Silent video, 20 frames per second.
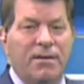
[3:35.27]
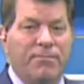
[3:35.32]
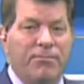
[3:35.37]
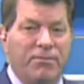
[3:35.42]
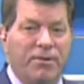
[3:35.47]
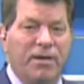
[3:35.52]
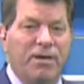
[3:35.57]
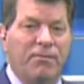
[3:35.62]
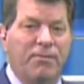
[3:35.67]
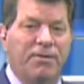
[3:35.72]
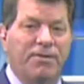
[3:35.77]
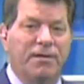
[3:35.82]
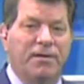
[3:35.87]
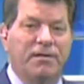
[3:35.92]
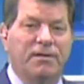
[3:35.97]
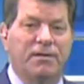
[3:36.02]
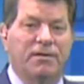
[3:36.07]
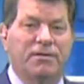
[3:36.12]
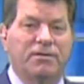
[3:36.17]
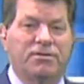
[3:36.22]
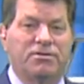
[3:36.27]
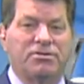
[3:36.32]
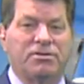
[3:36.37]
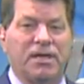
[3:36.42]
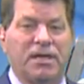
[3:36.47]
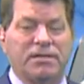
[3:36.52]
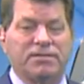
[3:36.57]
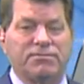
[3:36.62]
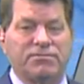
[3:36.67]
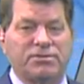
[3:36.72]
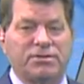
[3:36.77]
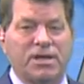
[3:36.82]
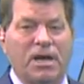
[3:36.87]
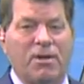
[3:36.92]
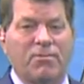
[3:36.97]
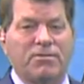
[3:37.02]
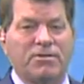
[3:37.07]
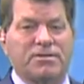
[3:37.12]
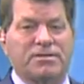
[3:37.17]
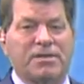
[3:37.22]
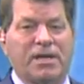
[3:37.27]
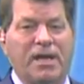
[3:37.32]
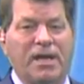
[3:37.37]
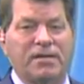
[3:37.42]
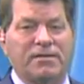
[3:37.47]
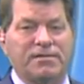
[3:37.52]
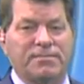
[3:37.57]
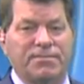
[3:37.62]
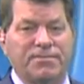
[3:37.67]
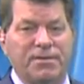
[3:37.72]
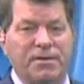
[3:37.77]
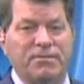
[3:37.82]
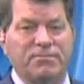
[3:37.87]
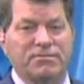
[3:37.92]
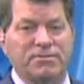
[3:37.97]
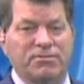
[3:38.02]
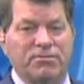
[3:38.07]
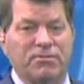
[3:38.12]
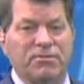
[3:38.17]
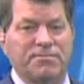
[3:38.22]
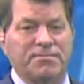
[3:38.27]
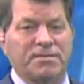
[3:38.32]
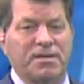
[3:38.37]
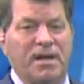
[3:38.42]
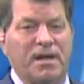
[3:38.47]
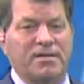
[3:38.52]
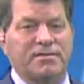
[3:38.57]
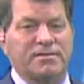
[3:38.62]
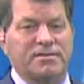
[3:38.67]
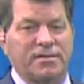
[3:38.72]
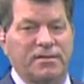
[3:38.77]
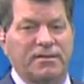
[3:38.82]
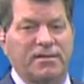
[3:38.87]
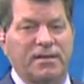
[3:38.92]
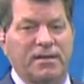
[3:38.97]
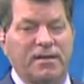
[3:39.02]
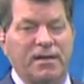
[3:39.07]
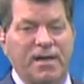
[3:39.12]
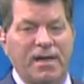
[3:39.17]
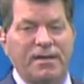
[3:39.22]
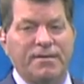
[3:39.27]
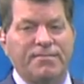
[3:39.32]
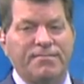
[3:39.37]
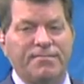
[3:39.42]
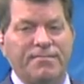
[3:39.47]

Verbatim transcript: bringing with it a good chance for showers and some thunderstorms on Sunday. Adam?